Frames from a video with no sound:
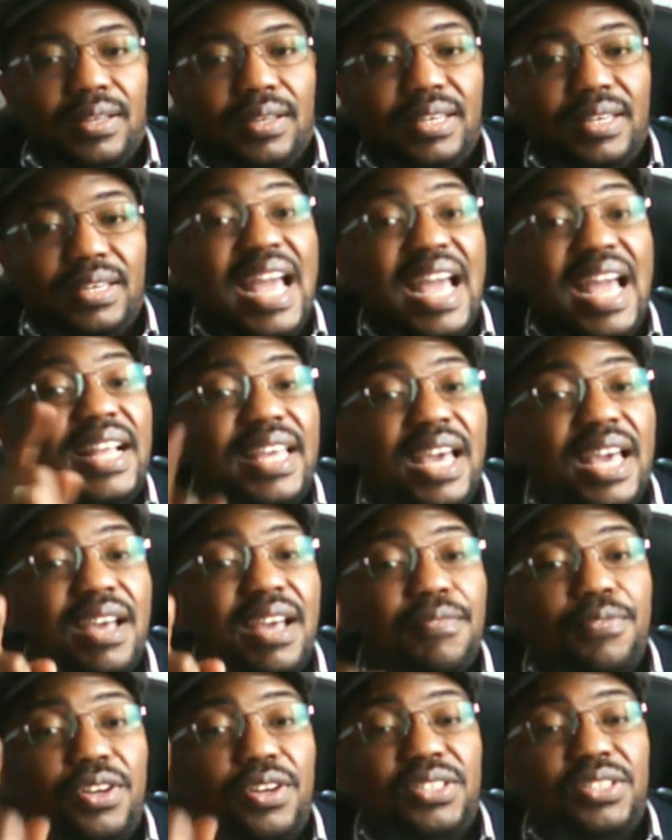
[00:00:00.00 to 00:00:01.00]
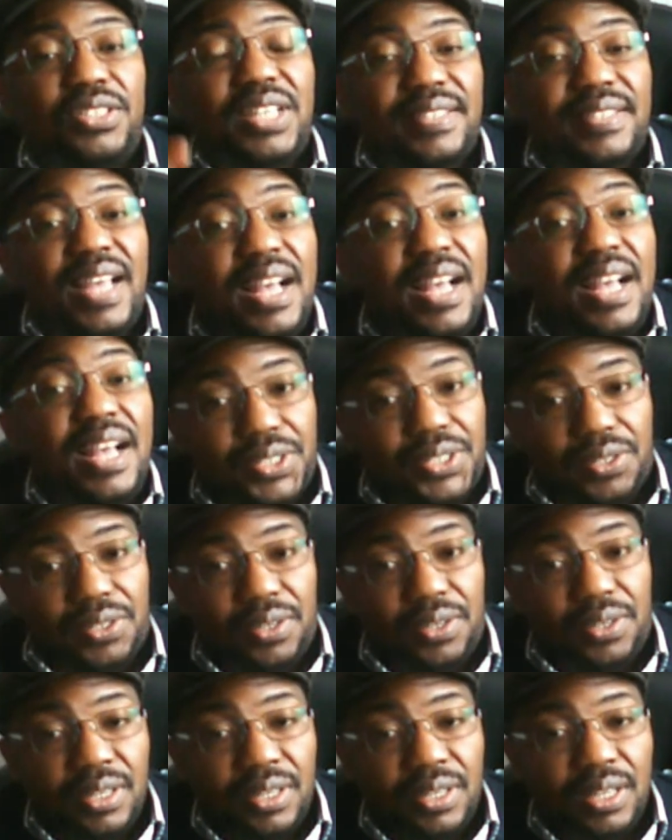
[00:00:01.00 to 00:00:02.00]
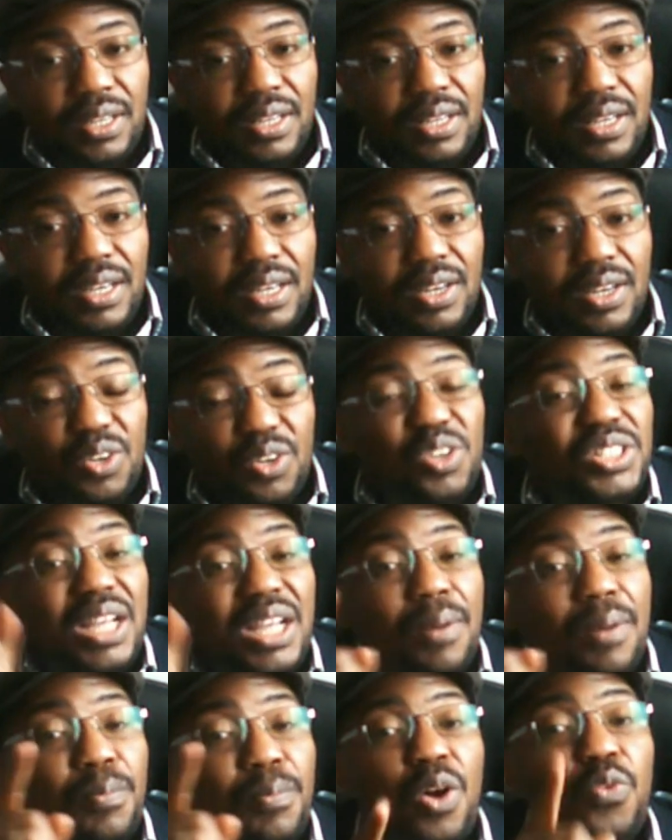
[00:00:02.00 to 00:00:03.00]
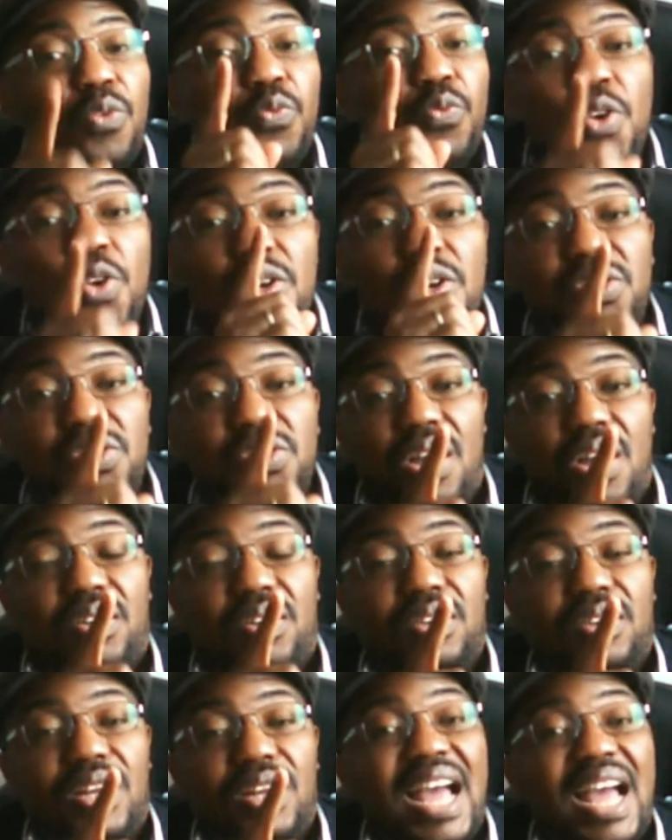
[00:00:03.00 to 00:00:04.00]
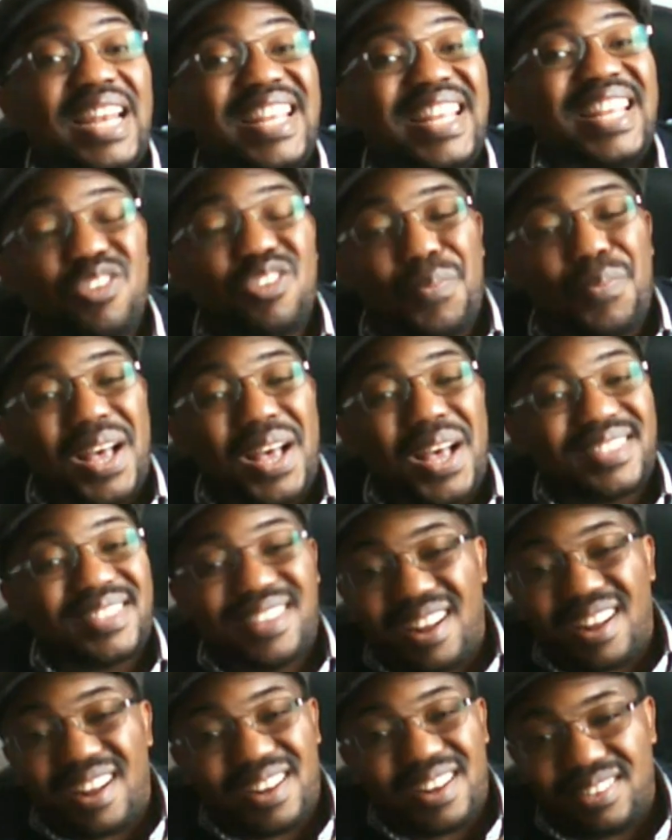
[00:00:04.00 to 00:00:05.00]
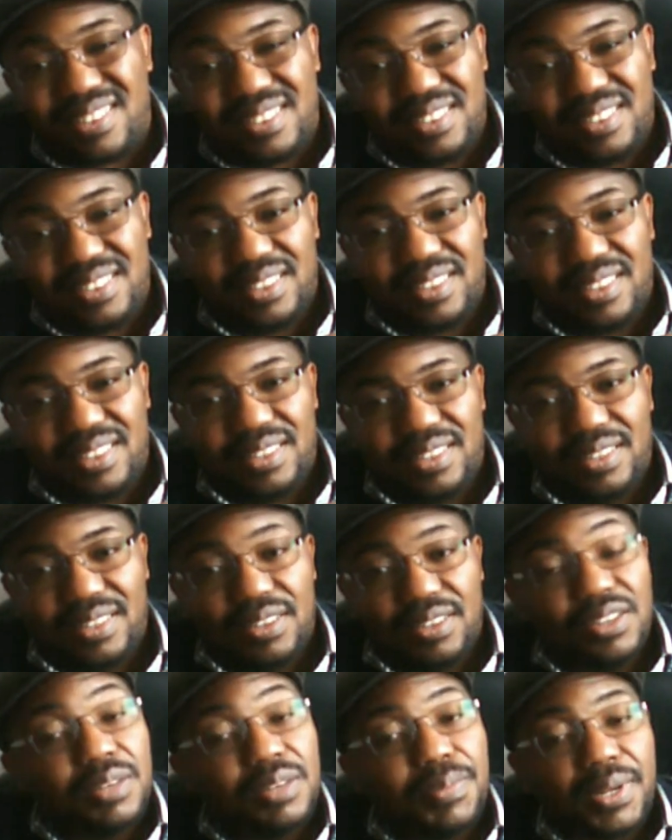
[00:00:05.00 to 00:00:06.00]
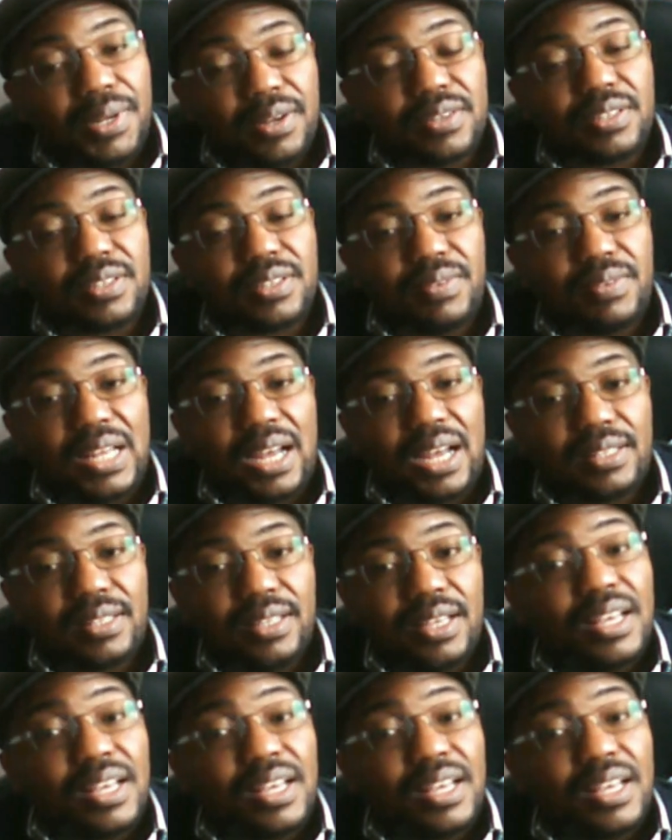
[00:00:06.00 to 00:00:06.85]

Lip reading: They gave Russia sanction. Russia blocked full stock and Europe are stuck only because of that.